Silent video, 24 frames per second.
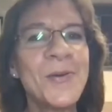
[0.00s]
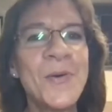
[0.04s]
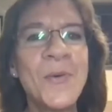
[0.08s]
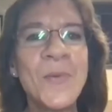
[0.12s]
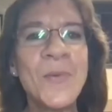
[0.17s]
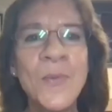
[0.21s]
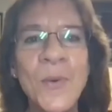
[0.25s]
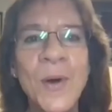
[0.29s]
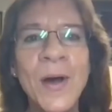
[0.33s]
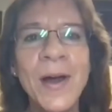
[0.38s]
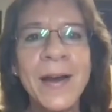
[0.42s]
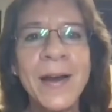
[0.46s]

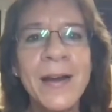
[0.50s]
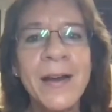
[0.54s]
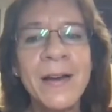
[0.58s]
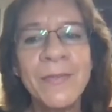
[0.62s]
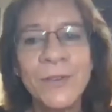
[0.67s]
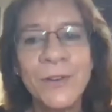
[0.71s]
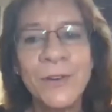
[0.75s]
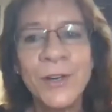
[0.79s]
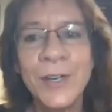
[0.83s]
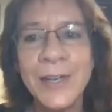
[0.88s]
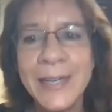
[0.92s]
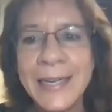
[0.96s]

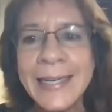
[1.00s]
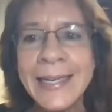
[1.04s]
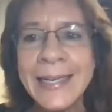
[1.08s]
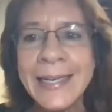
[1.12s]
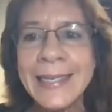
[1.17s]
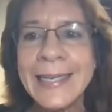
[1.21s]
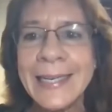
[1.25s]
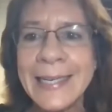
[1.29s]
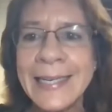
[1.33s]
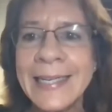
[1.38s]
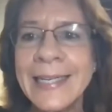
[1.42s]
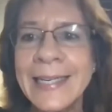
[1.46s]
whatever it
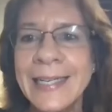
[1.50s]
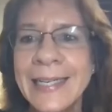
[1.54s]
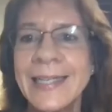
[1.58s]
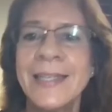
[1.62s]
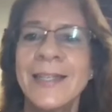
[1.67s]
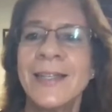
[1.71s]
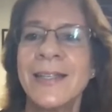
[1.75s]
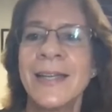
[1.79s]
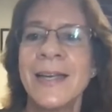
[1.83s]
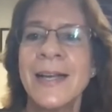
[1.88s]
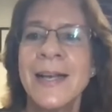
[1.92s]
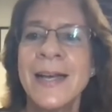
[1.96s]

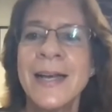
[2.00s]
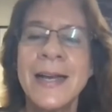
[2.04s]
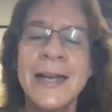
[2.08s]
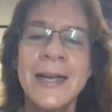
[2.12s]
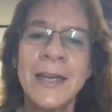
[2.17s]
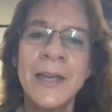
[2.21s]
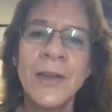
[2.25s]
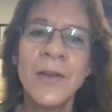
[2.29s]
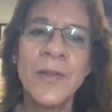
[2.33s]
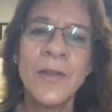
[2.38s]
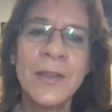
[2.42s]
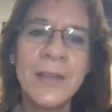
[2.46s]
is.
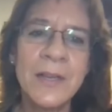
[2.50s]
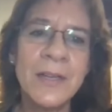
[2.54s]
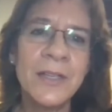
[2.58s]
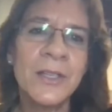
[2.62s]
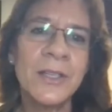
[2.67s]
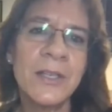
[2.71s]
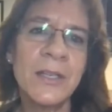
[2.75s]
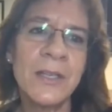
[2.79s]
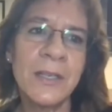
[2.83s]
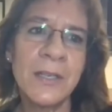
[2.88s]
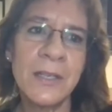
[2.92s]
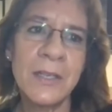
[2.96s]
You know,
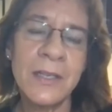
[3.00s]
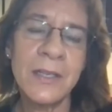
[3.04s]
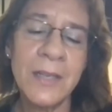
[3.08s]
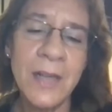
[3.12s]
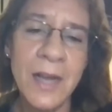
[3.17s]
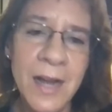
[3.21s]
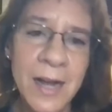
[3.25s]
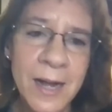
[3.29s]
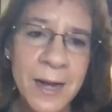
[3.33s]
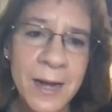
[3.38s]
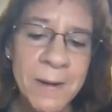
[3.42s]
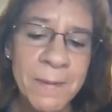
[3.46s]
this is,
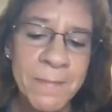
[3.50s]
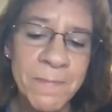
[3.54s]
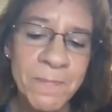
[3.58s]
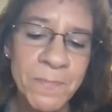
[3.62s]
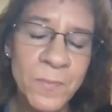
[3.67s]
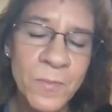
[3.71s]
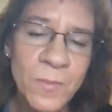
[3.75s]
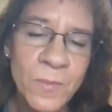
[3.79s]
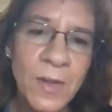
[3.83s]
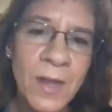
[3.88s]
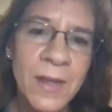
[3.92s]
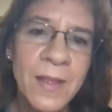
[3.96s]
um,